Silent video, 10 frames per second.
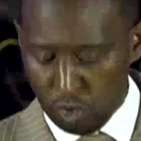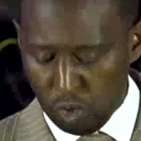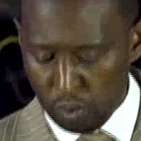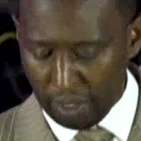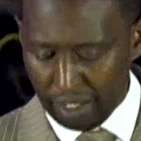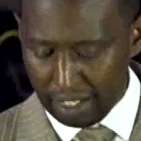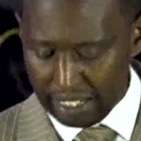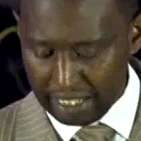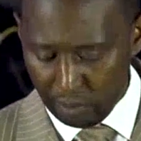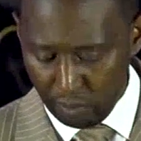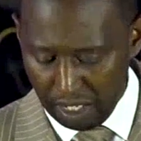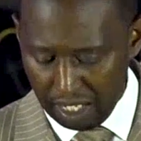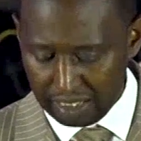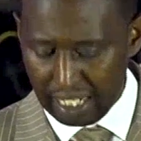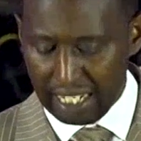who were in the
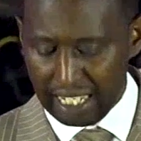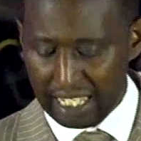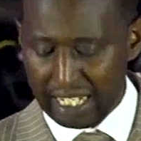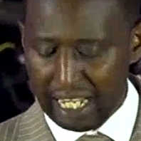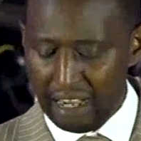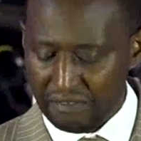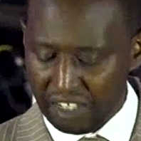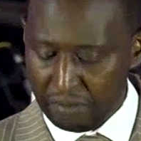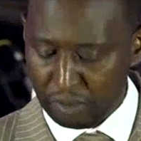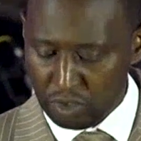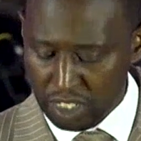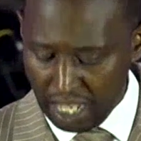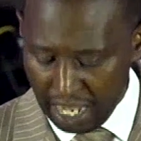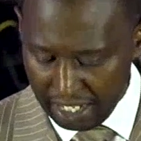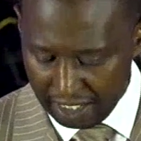world, he loved them to the
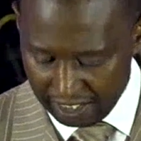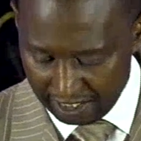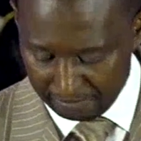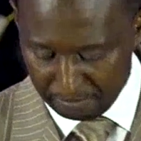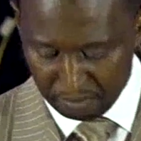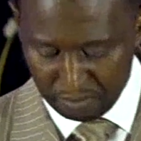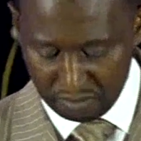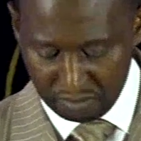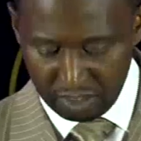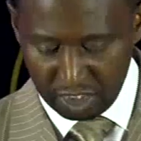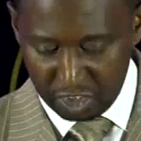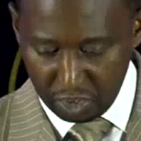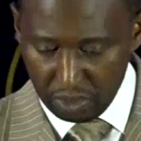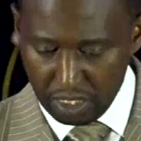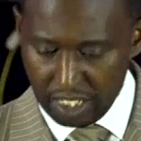end.
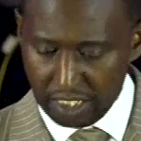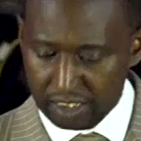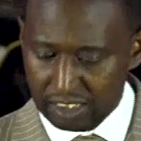During